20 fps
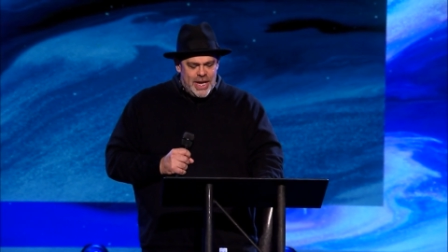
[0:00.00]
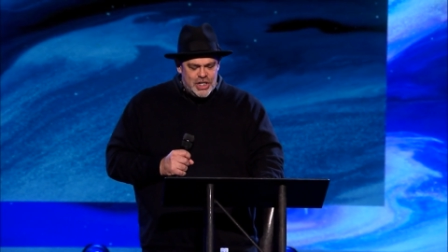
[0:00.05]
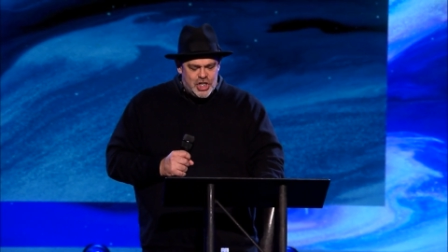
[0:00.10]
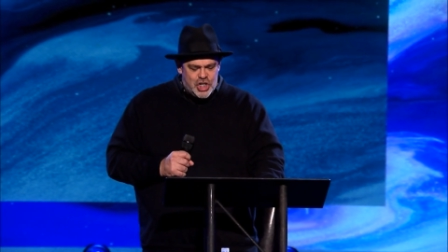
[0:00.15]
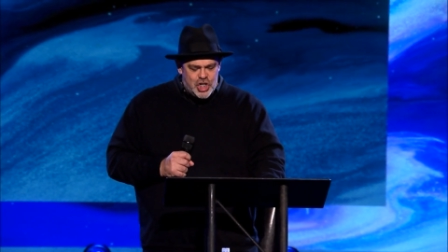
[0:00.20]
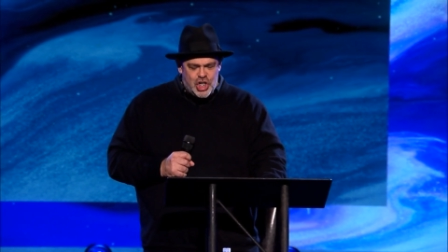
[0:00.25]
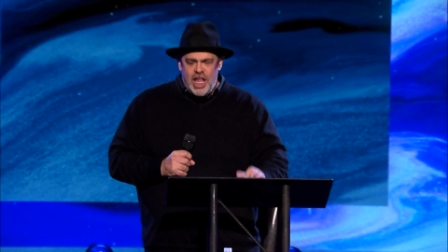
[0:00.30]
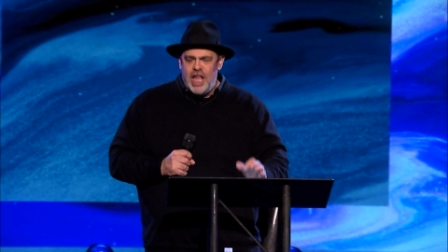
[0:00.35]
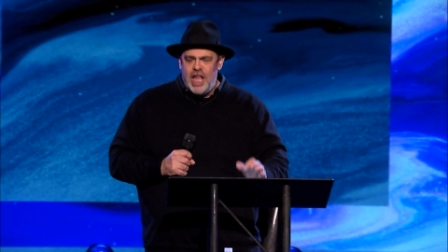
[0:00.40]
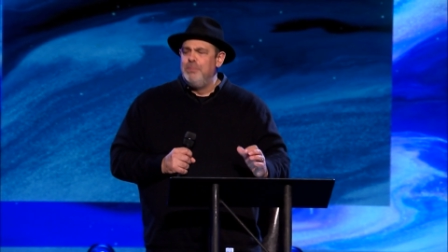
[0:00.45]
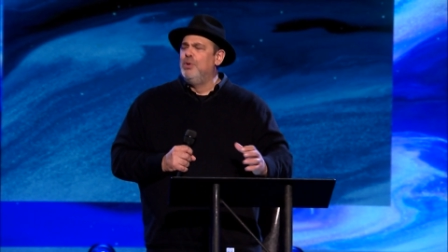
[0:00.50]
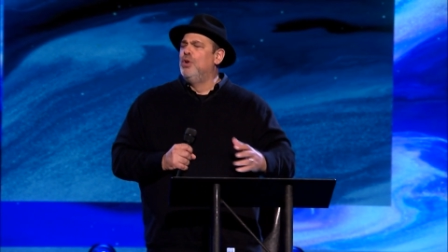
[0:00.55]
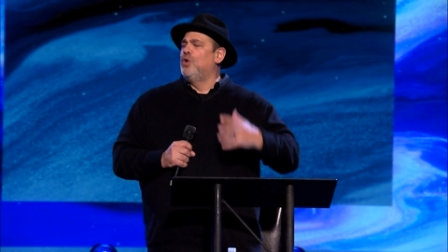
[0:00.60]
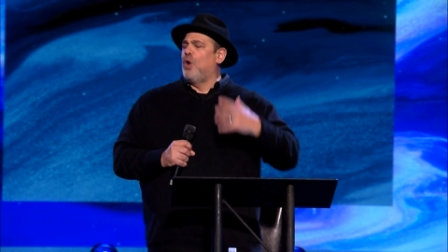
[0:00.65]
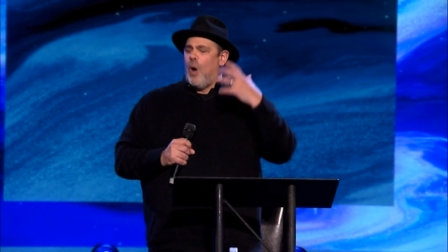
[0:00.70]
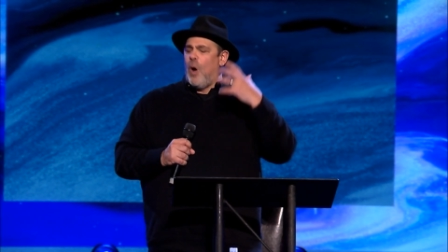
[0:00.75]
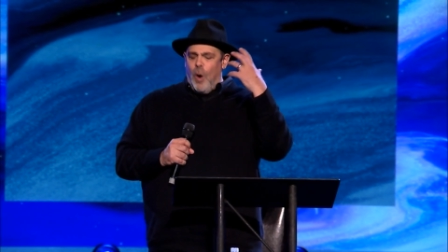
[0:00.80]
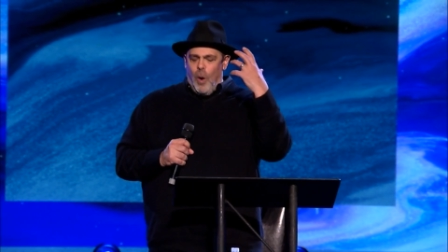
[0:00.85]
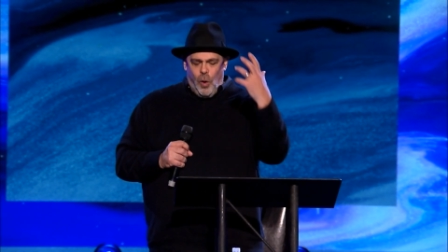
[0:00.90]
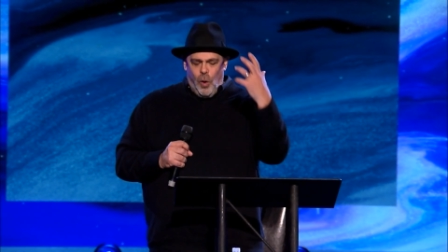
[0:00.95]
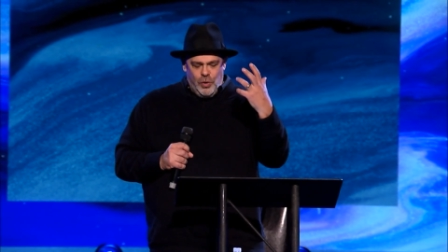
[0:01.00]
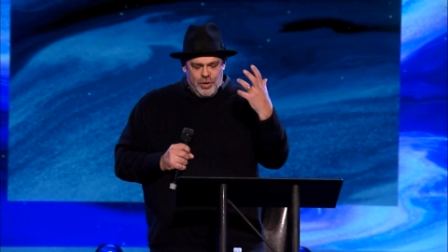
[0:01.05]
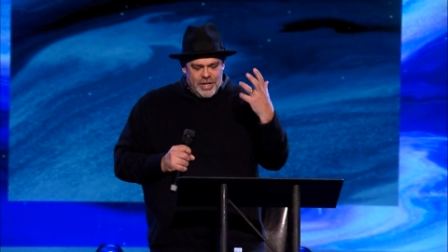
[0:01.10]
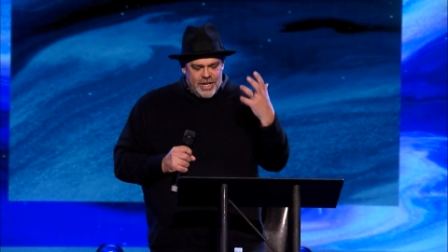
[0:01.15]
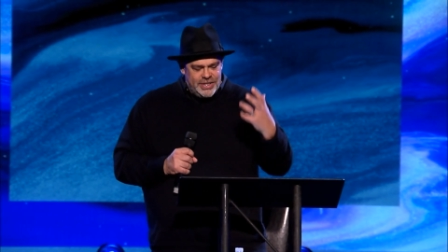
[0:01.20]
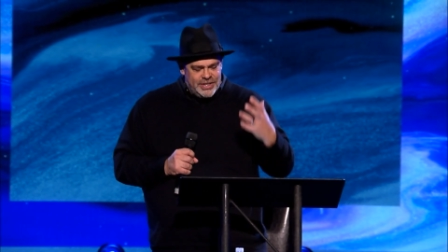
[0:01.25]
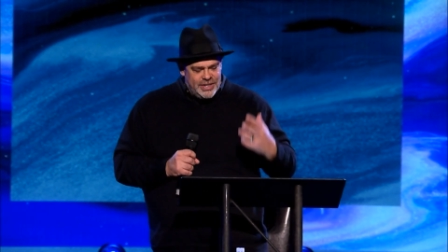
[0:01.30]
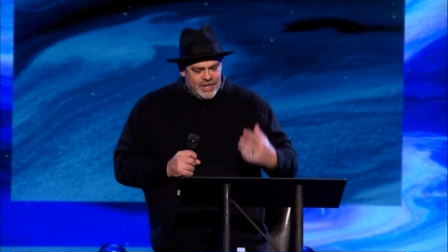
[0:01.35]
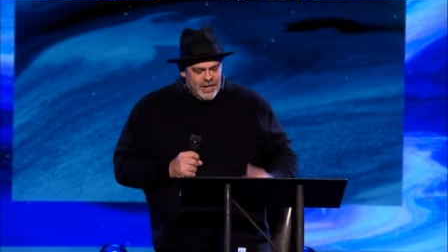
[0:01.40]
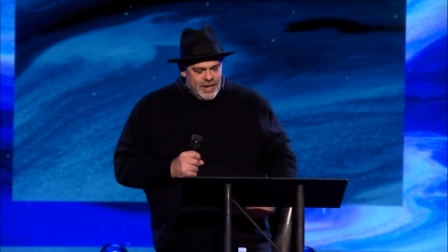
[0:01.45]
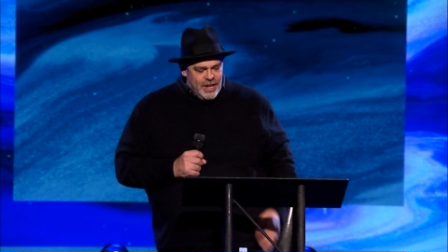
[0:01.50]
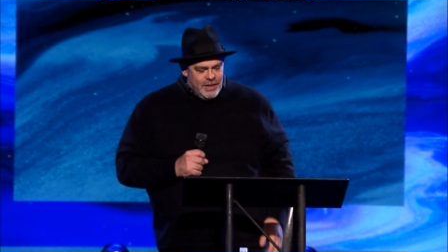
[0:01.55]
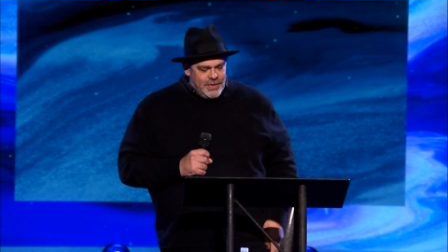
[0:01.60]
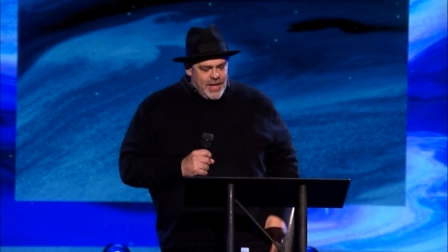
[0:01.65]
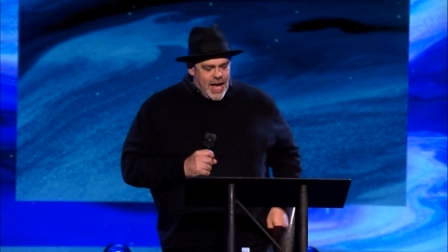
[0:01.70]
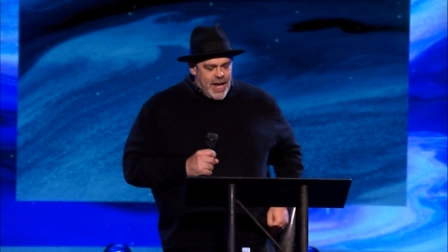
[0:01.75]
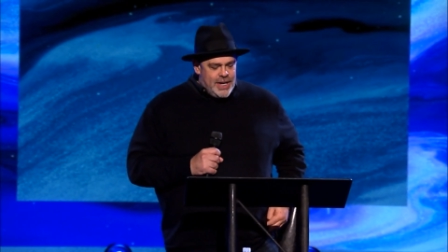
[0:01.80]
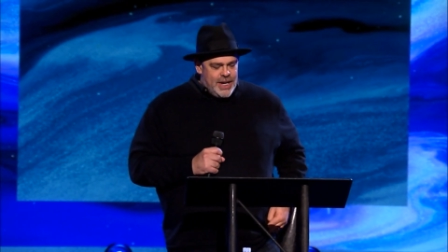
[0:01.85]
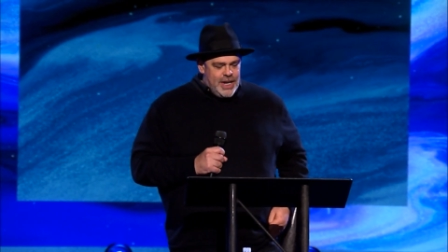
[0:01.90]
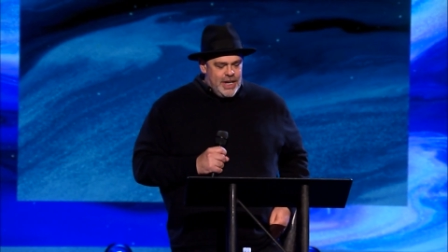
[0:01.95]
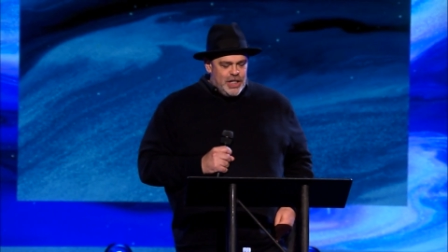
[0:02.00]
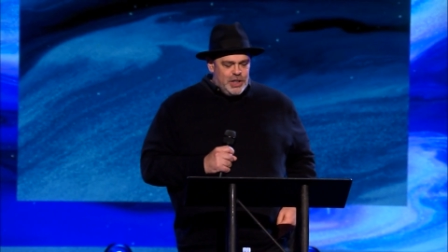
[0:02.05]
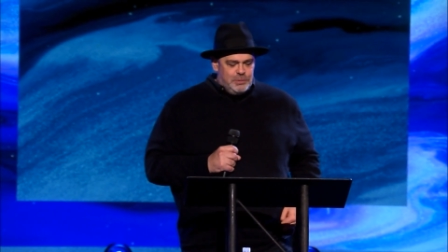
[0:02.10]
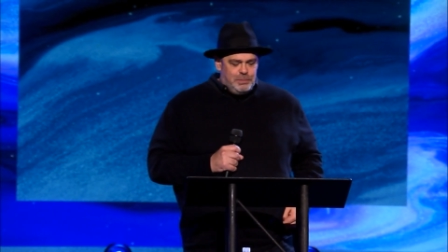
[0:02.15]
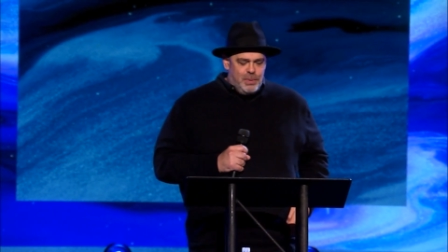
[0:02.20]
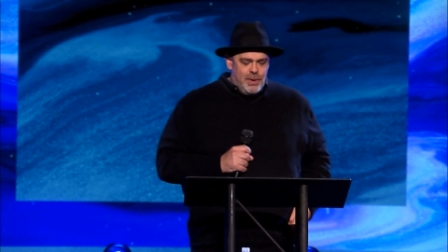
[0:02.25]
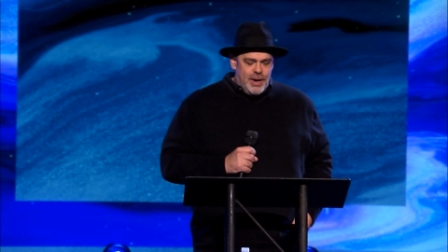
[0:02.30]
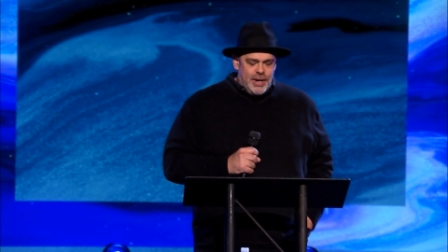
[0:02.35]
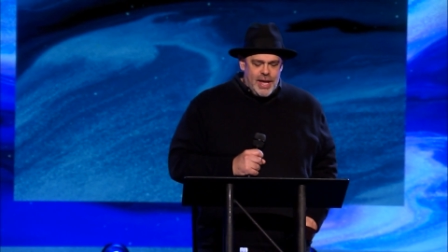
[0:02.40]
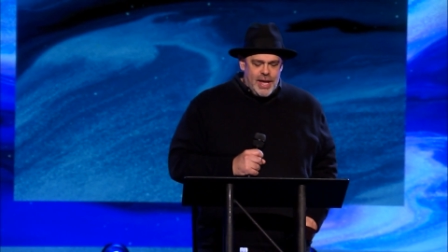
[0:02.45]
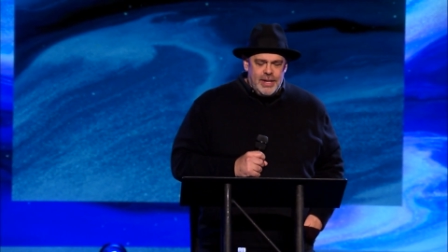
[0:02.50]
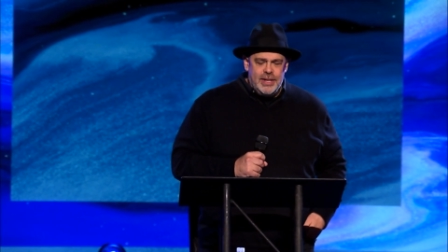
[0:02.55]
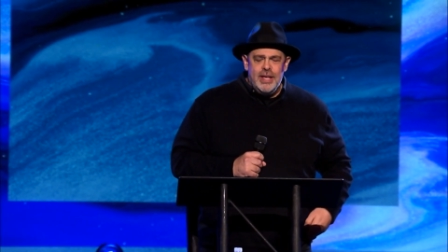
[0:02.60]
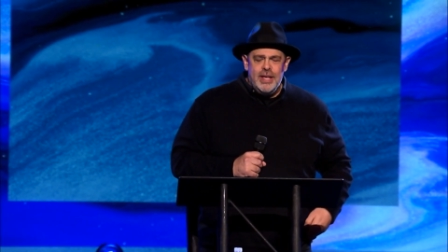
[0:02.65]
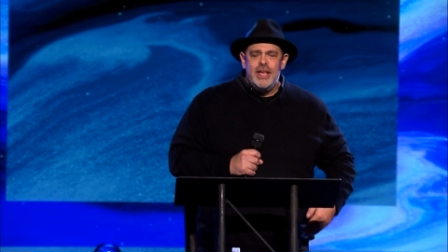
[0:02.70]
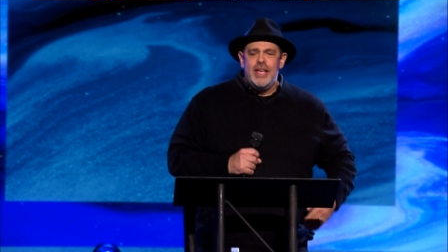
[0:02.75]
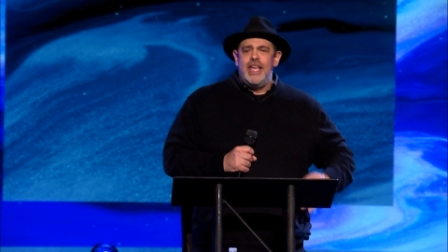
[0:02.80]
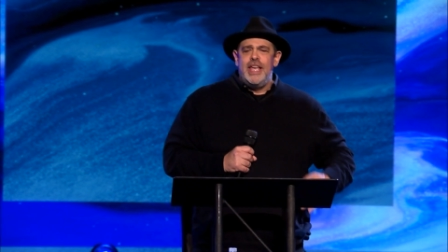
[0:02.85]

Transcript: and shlemut, wholeness, that he is bringing.